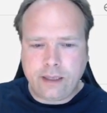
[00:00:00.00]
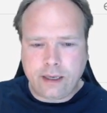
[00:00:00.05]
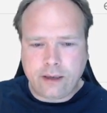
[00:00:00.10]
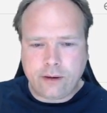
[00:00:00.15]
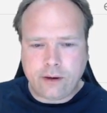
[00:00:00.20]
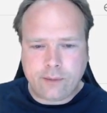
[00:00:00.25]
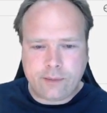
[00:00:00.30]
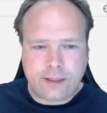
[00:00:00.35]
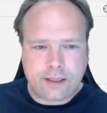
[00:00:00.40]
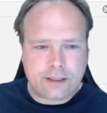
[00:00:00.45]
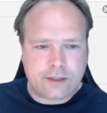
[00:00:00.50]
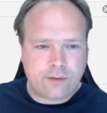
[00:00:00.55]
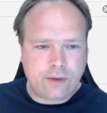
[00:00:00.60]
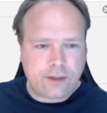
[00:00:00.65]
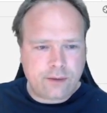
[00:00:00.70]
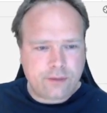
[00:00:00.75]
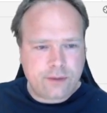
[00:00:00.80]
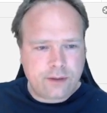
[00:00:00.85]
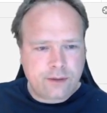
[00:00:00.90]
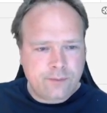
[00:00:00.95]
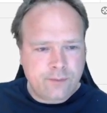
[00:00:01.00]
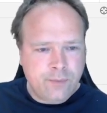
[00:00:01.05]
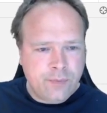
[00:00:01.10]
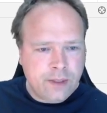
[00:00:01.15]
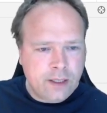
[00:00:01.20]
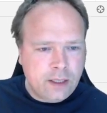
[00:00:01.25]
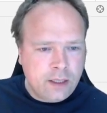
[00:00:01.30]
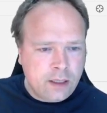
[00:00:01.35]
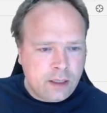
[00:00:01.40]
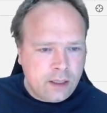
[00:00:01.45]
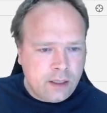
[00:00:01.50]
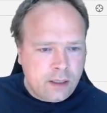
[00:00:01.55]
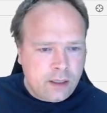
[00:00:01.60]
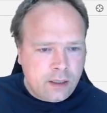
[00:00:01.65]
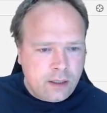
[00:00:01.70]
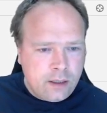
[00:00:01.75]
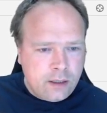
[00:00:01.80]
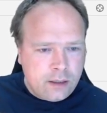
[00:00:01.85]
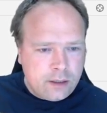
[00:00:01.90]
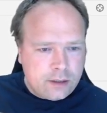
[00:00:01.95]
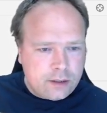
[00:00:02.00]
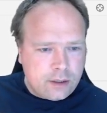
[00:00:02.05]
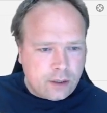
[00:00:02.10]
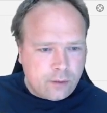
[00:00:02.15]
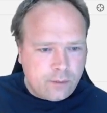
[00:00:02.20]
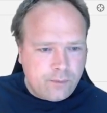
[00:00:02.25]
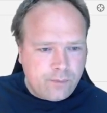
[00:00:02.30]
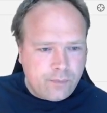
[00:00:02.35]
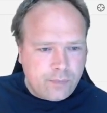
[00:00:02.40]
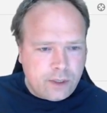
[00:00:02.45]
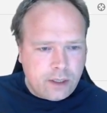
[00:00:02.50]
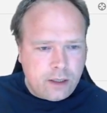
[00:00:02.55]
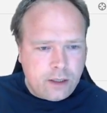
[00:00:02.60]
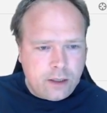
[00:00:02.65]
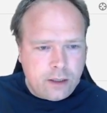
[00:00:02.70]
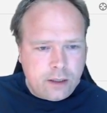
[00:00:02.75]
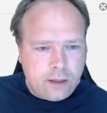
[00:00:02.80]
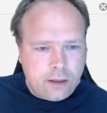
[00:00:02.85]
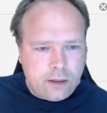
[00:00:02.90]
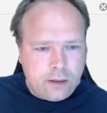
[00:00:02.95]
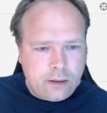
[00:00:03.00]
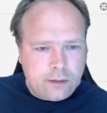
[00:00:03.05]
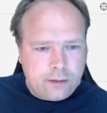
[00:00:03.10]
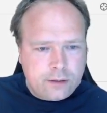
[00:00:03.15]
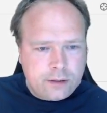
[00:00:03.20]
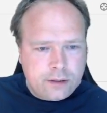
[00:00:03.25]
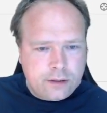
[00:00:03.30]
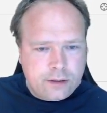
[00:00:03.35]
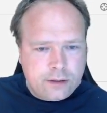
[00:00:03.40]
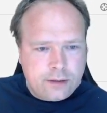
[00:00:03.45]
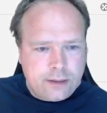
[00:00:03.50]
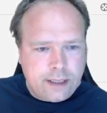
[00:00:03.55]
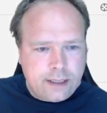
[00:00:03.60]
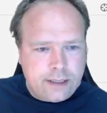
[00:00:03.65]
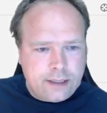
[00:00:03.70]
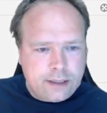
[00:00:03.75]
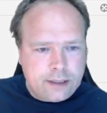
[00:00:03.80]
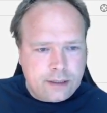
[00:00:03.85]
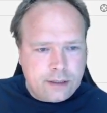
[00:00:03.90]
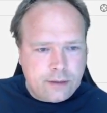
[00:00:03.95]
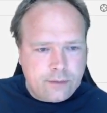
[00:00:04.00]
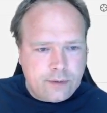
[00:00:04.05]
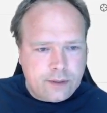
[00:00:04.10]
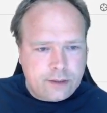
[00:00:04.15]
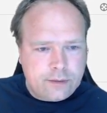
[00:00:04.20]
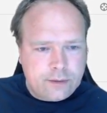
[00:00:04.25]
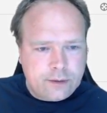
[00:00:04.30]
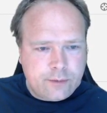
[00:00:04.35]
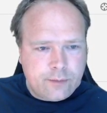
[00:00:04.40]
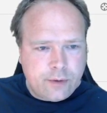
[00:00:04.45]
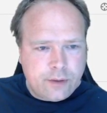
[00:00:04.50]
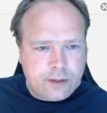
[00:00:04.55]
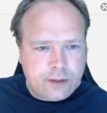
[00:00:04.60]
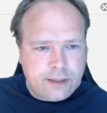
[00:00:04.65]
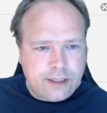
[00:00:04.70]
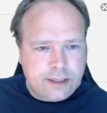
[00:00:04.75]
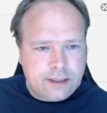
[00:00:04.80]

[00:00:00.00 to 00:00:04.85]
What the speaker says: objects around. So that is the REST response.